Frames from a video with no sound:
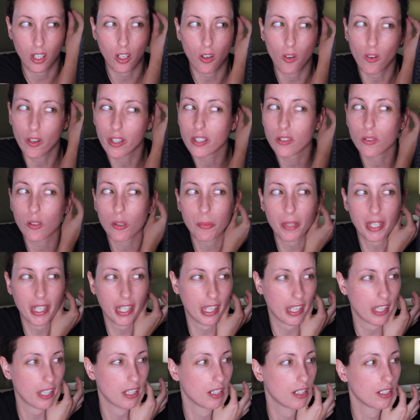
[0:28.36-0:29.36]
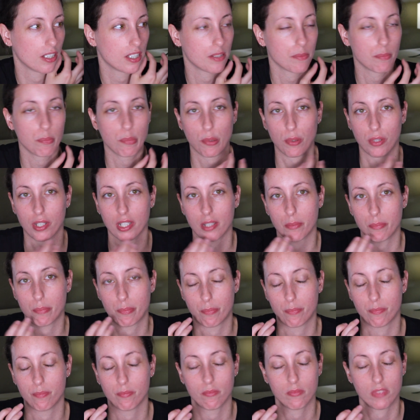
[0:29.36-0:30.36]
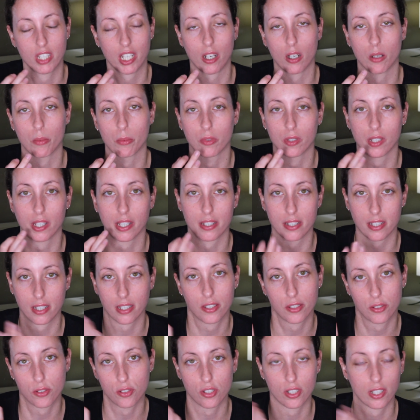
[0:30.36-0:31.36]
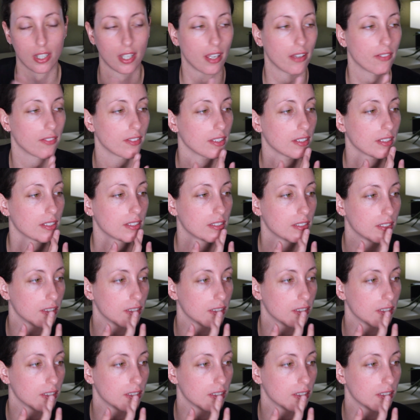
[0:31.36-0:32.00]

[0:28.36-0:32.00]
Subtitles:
Oh, ignore my hair. It's pretty terrible as I usually have it.